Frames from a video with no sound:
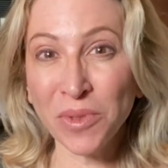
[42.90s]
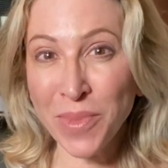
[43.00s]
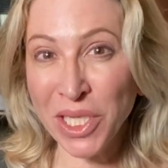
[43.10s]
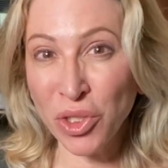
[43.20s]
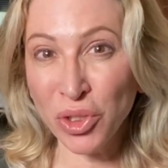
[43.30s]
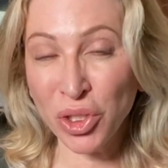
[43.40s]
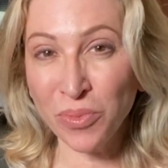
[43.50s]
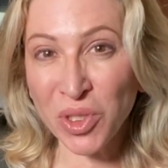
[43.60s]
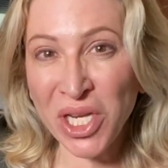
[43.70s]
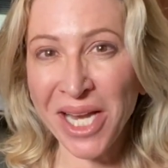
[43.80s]
to my YouTube
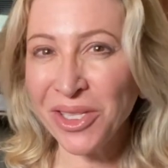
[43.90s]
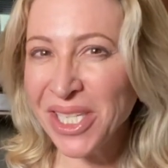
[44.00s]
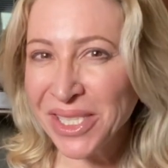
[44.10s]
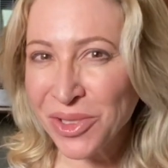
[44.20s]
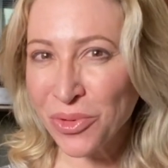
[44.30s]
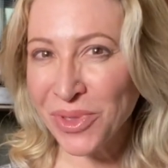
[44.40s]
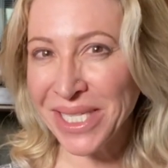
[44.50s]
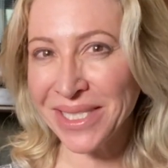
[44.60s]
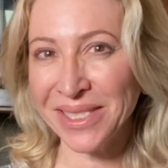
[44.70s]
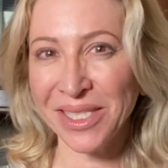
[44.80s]
channel, it's
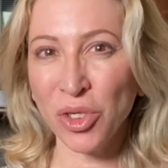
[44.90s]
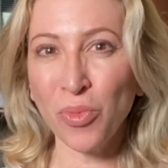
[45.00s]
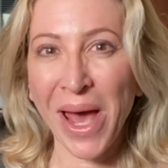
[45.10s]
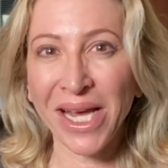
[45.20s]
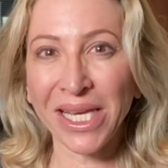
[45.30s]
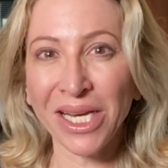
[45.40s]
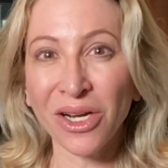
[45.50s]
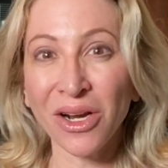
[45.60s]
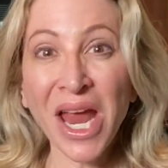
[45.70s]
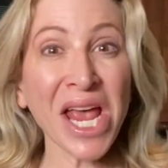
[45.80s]
great to see you back
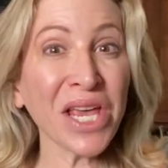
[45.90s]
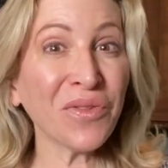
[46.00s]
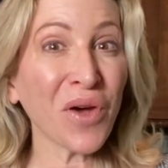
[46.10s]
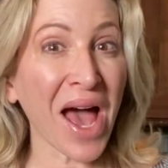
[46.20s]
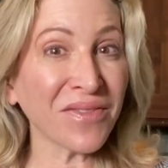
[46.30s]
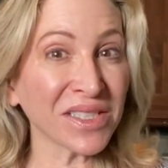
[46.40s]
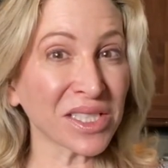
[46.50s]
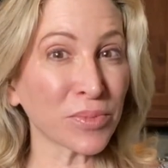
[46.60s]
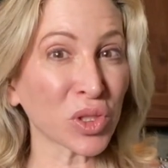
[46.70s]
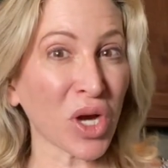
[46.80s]
here. If you haven't
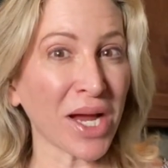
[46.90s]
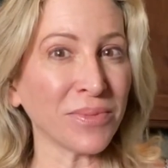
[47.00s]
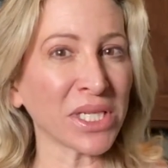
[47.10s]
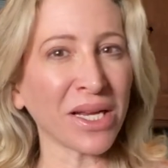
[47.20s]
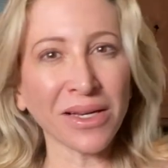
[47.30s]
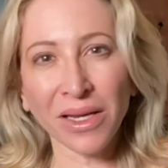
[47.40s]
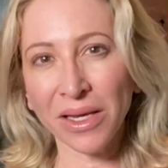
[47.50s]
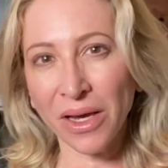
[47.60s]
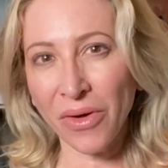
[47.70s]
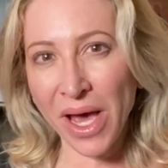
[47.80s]
subscribed yet,
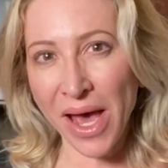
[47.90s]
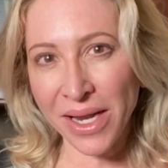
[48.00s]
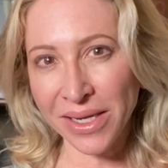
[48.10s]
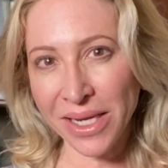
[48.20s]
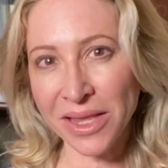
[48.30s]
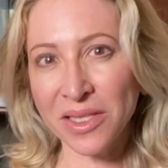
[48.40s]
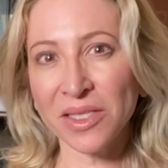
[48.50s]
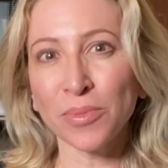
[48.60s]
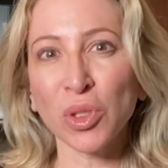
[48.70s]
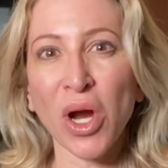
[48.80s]
go ahead and hit the
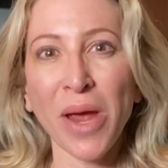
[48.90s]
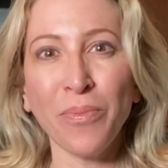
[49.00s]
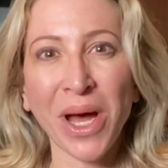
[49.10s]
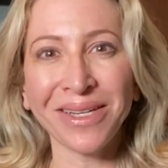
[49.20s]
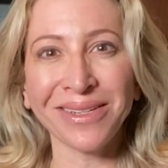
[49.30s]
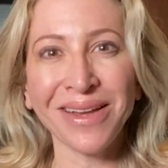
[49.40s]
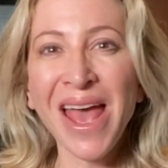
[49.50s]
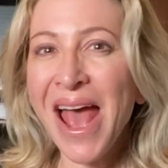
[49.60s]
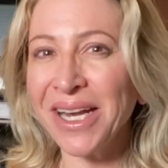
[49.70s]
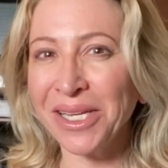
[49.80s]
subscribe button,
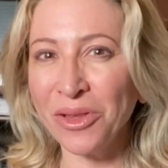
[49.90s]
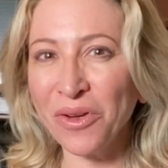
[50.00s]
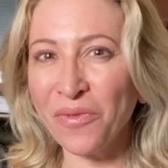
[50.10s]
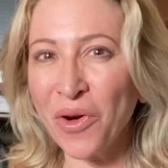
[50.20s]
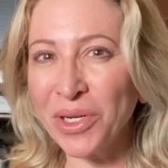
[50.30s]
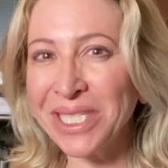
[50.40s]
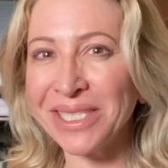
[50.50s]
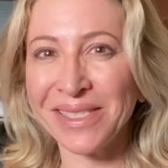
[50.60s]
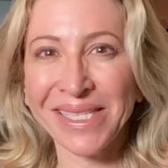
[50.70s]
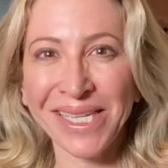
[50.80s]
and I look forward to
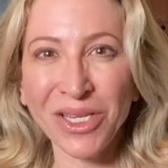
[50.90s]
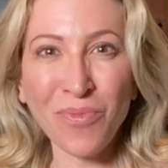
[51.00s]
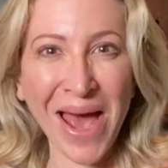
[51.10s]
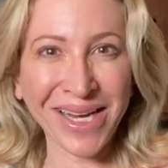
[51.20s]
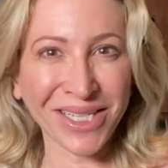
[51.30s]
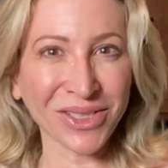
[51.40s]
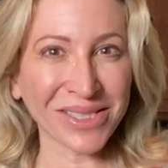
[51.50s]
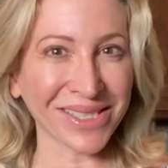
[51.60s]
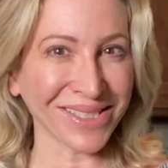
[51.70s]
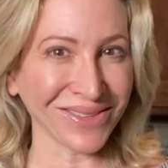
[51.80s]
seeing you back here
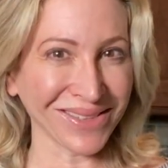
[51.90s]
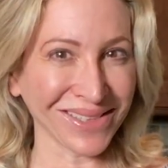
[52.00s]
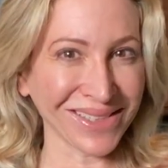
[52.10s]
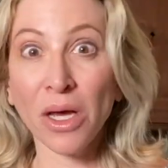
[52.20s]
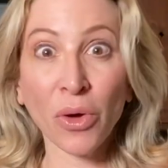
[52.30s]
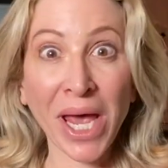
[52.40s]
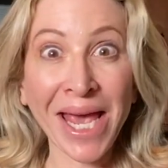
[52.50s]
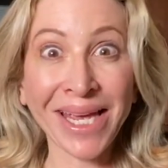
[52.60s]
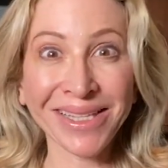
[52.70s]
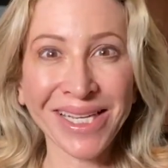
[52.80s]
soon.
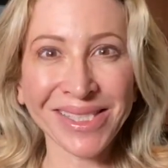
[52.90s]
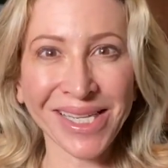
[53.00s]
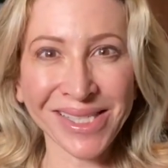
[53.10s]
Okay, let's get